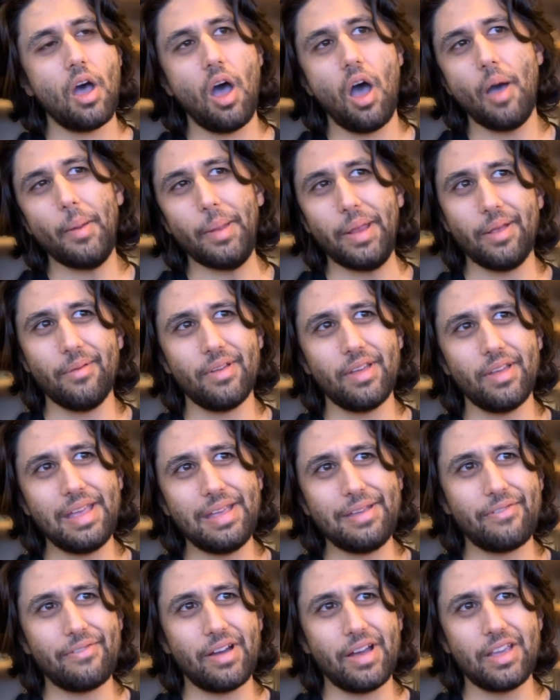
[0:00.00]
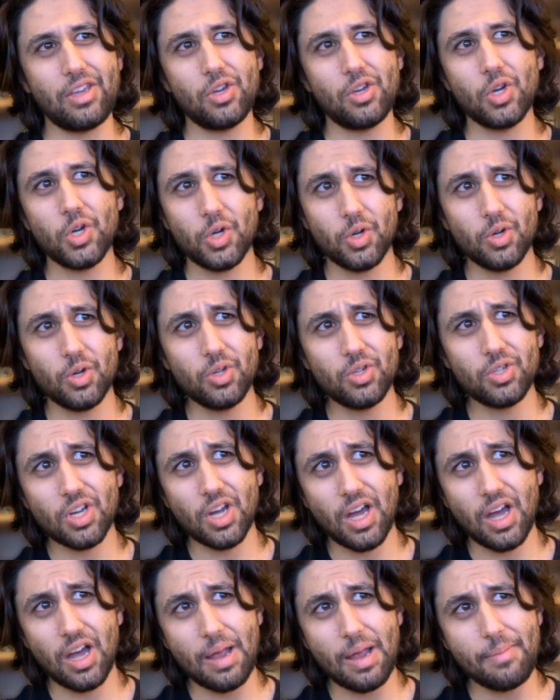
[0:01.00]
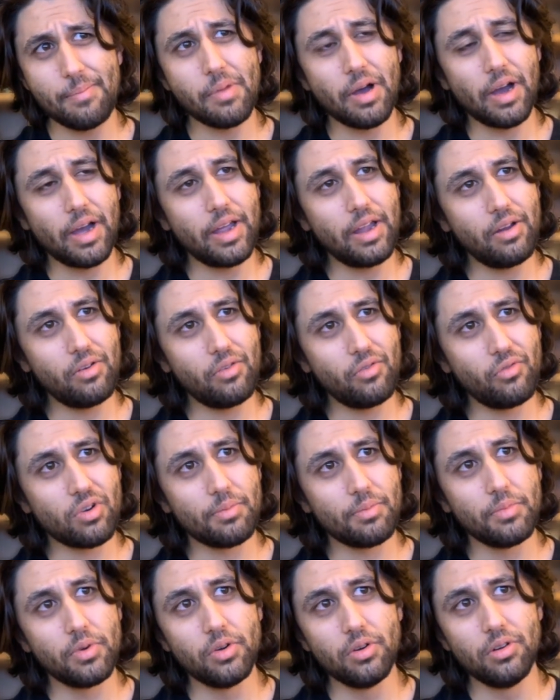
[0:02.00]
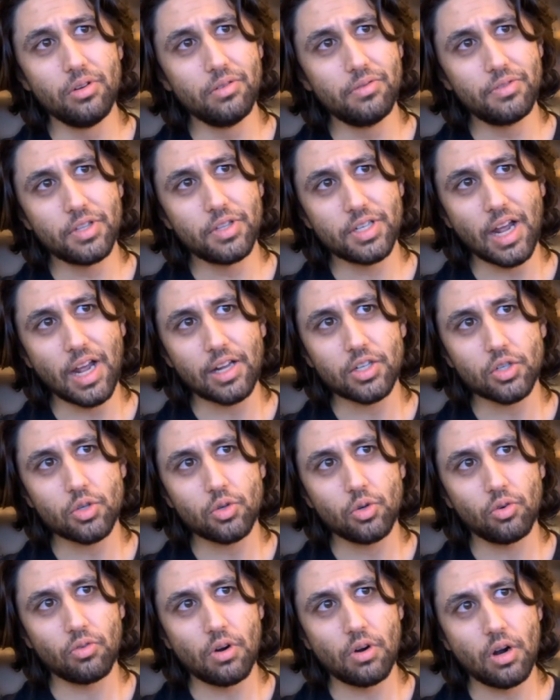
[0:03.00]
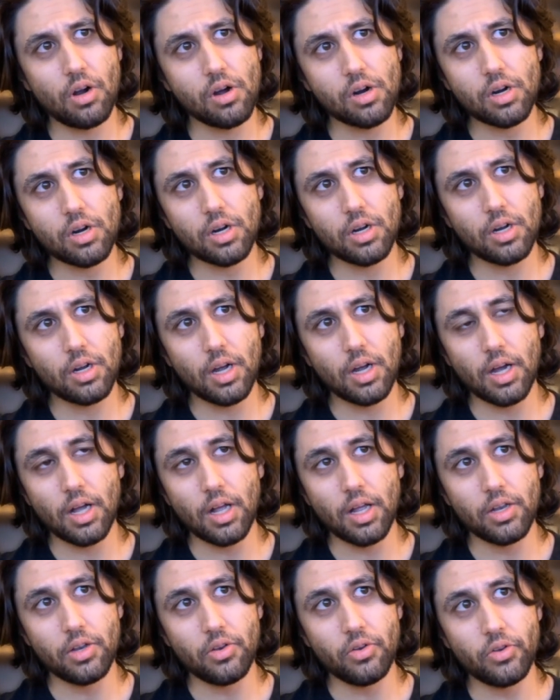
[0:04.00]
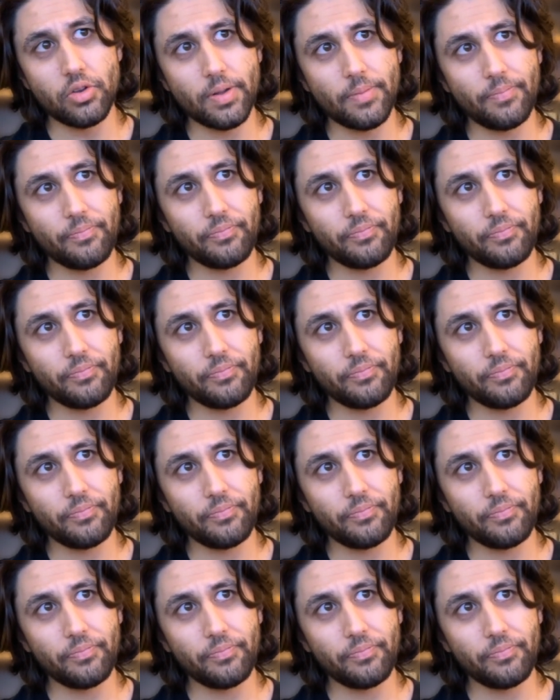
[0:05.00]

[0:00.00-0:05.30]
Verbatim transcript: I if I could, I might remove the tactical rock and